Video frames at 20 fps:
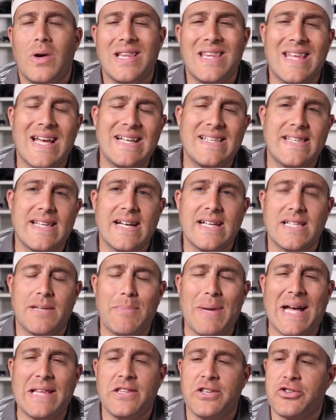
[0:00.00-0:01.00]
One of the nice things
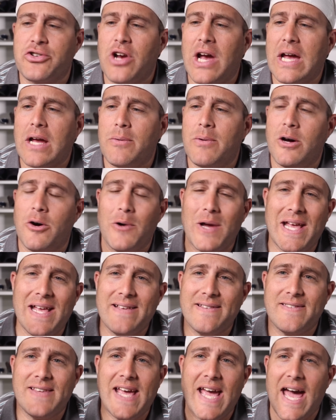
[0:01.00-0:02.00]
about the Trackimo
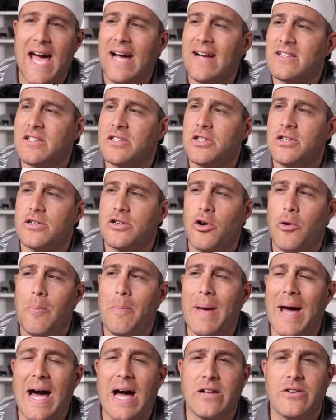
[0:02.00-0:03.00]
is the external
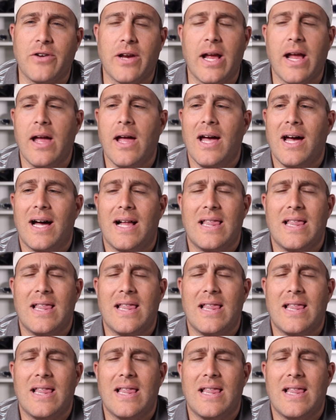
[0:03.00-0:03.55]
battery.